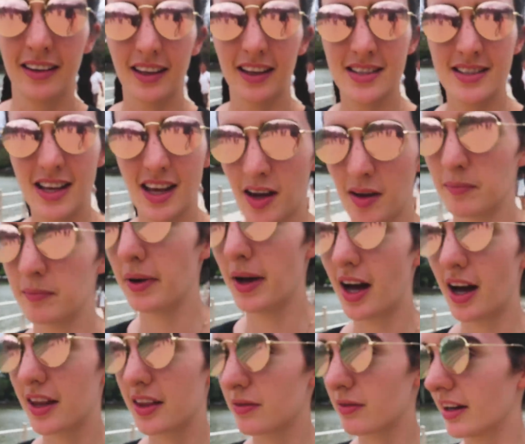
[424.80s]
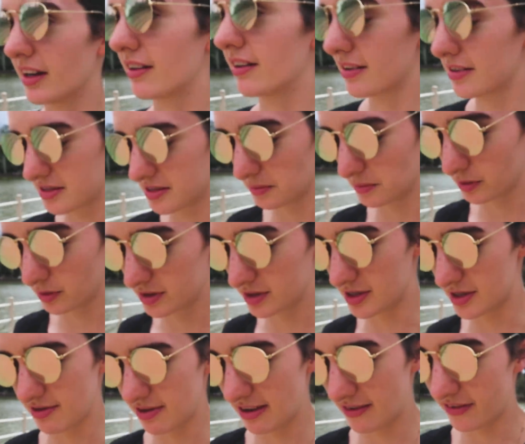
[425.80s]
This um, pathway across the
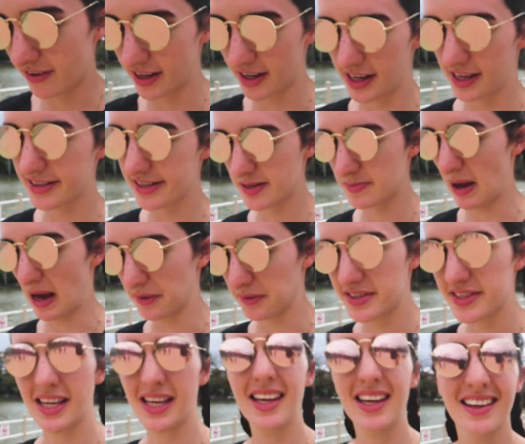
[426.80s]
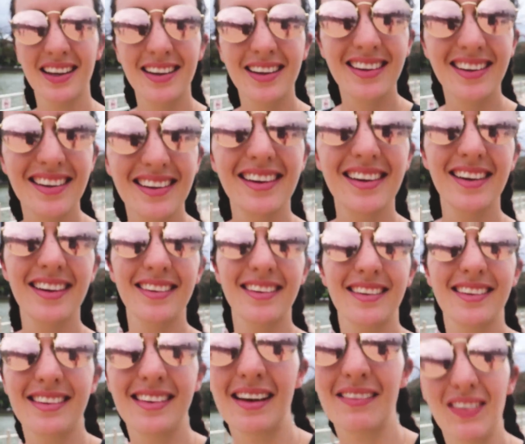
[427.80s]
water is really funny because it's bouncy.
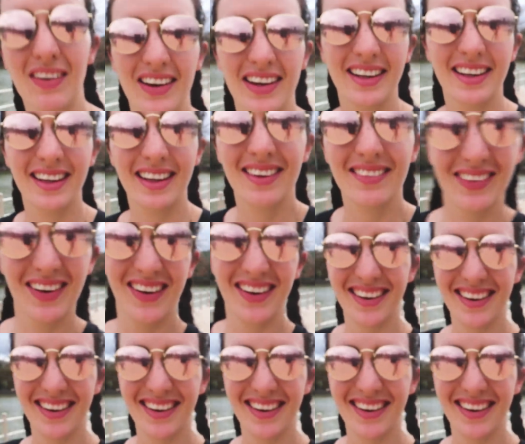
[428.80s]
It's like bingy.